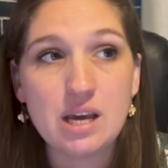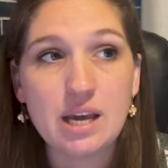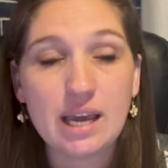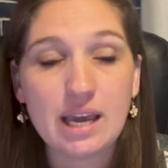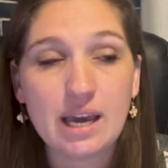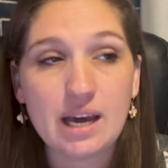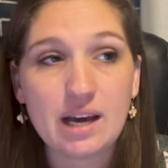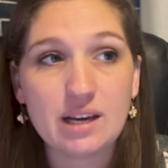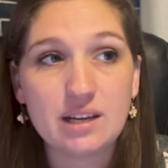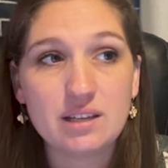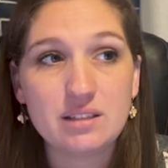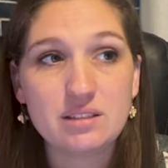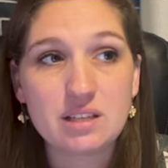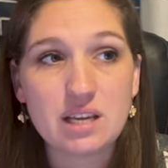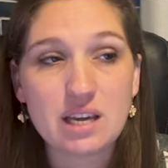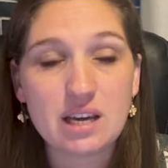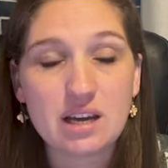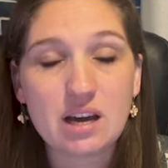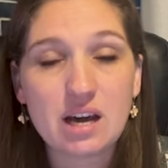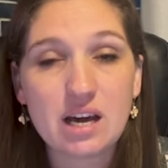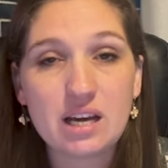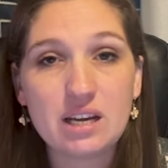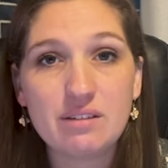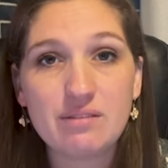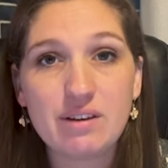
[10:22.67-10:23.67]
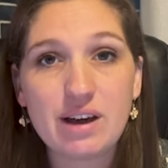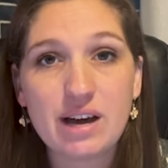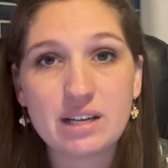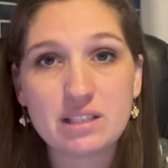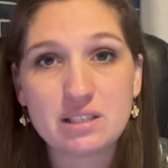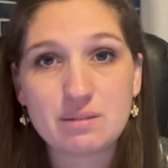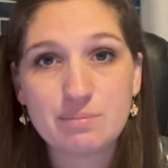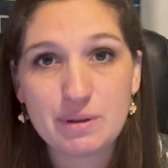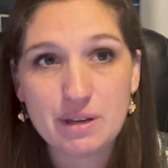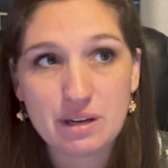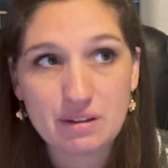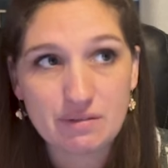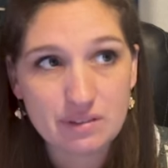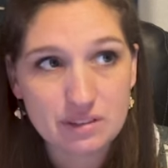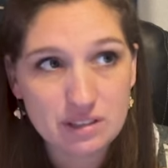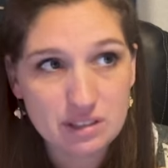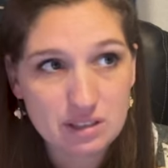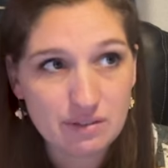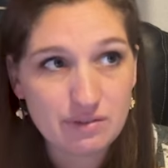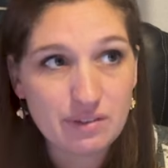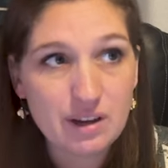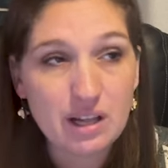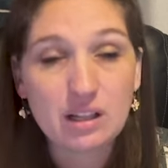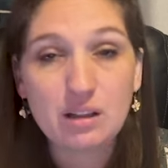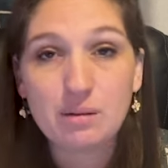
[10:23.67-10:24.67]
And it kind of has been a
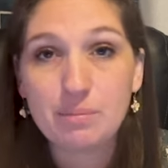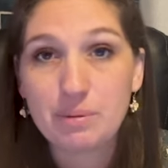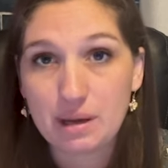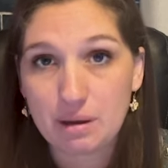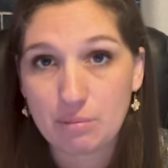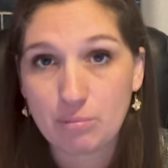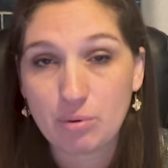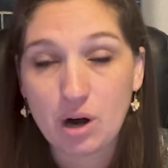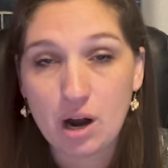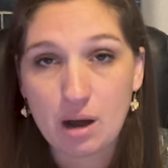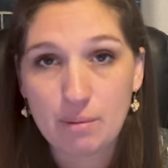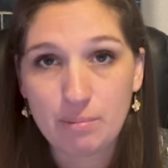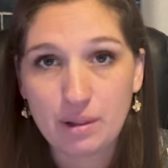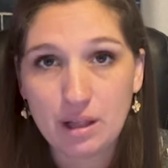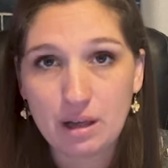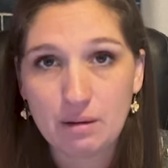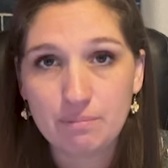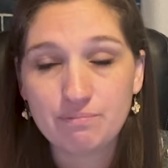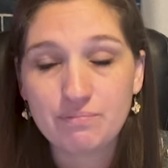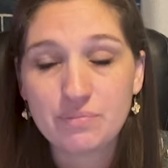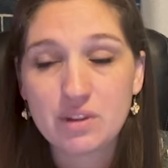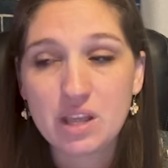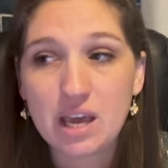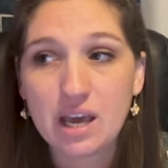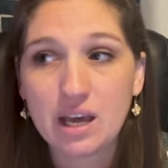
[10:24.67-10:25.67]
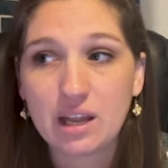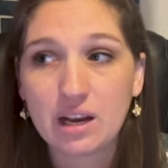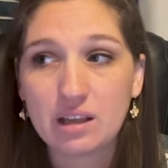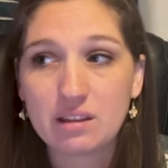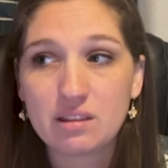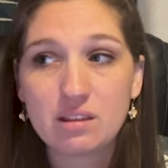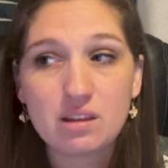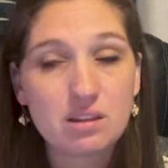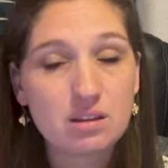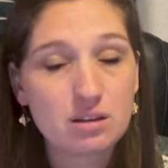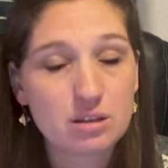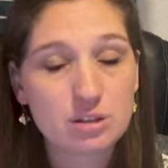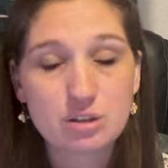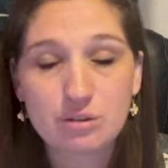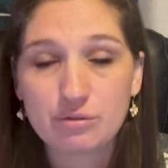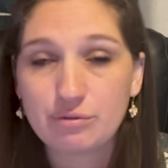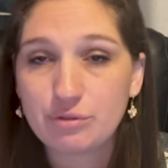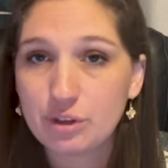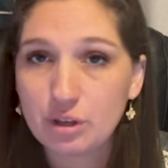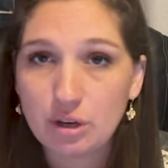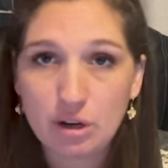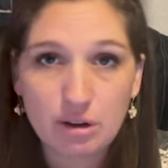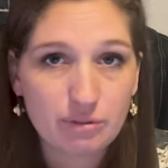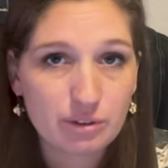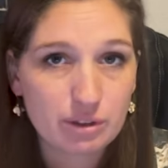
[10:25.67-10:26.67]
developing problem. And I think there's a
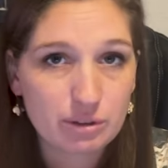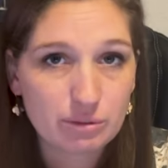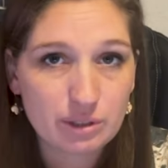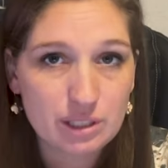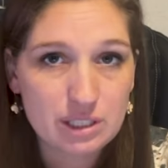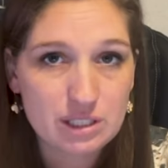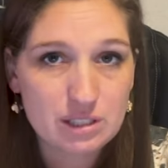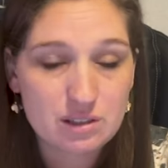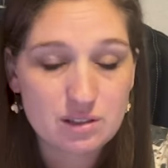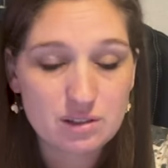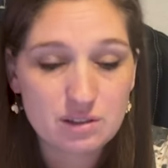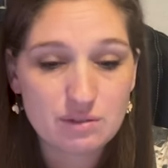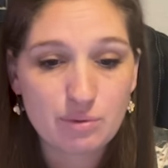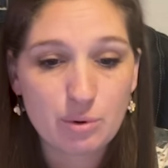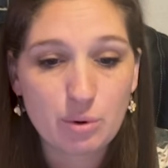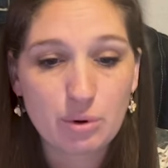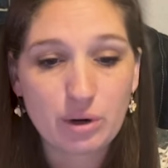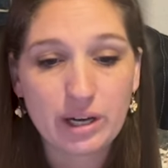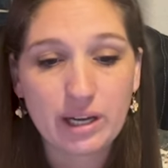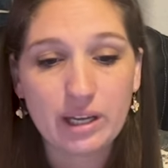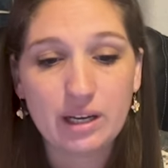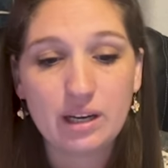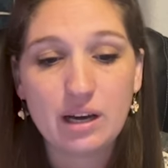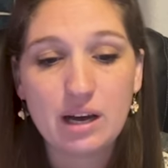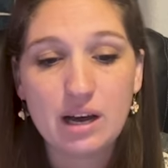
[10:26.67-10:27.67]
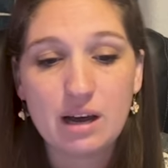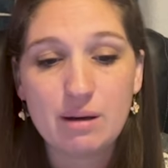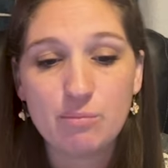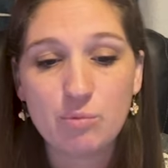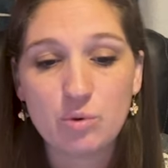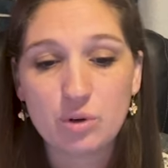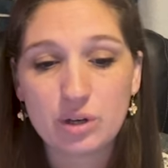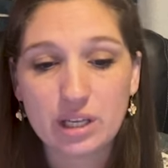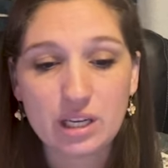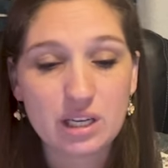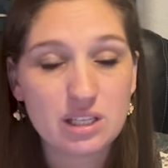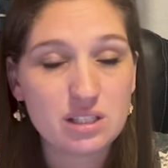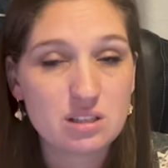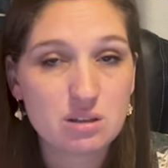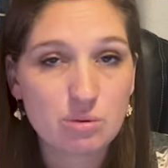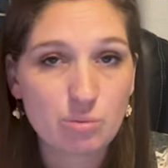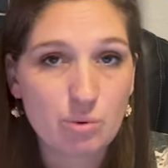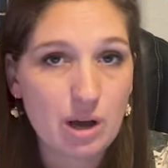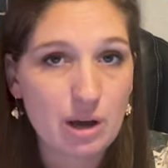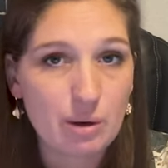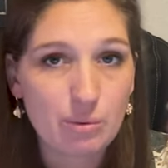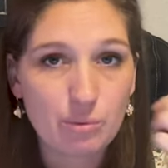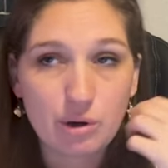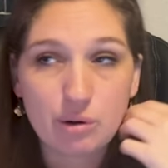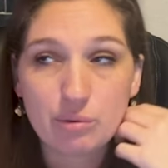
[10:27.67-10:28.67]
few different reasons for it. Um, we'll get into
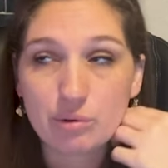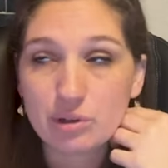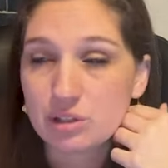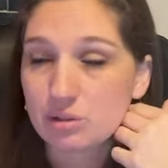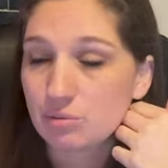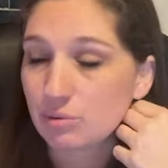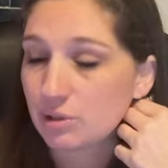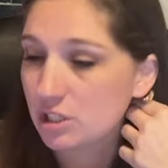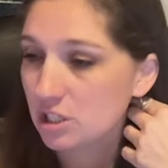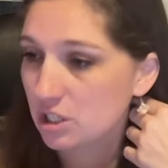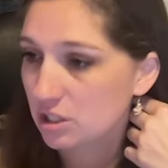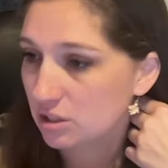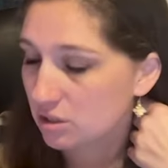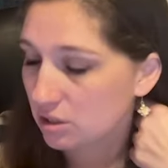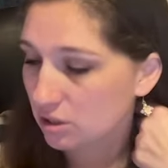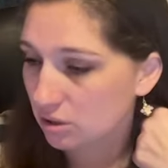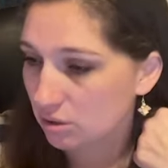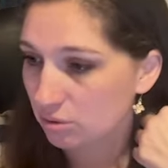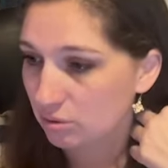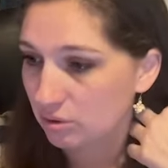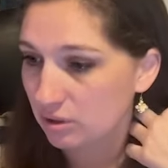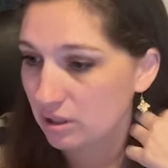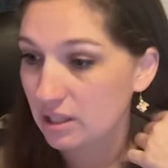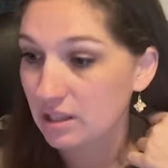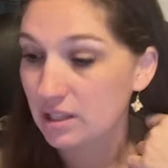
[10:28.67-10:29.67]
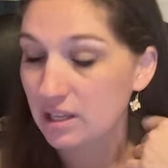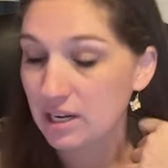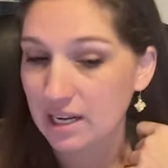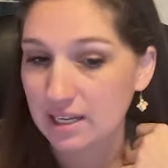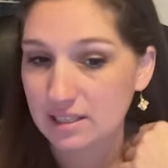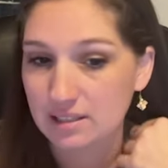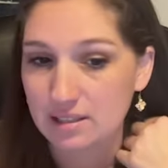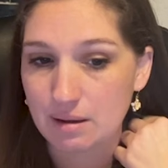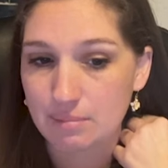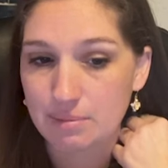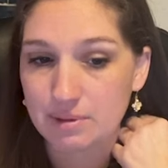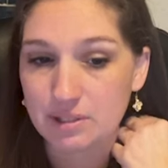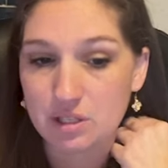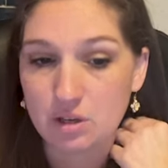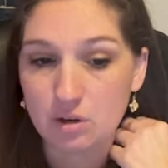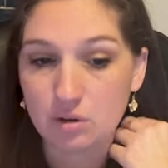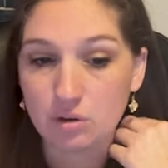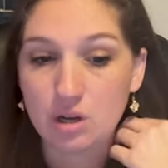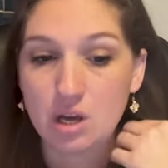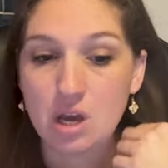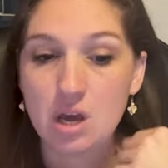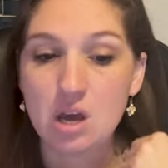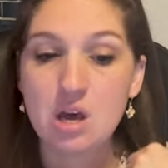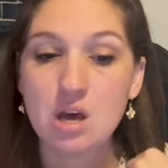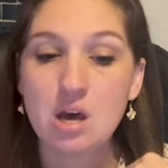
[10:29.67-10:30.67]
what, what we're switching to in the next
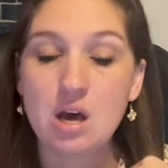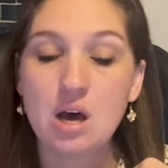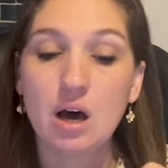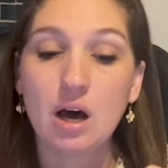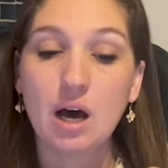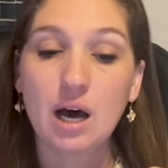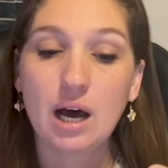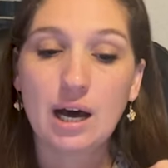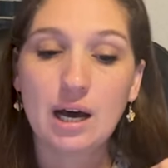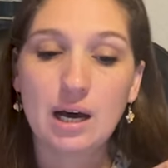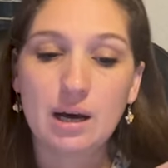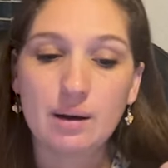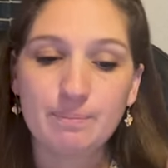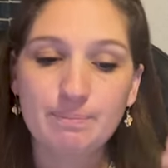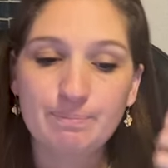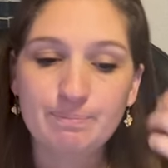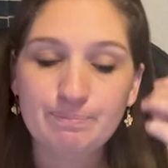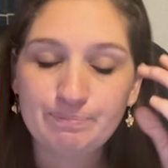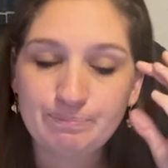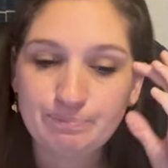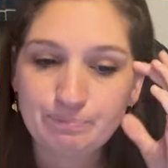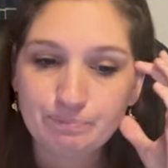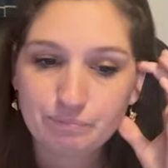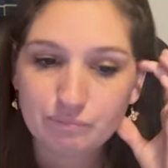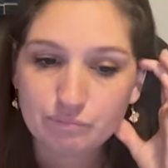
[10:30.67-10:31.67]
episode. Um,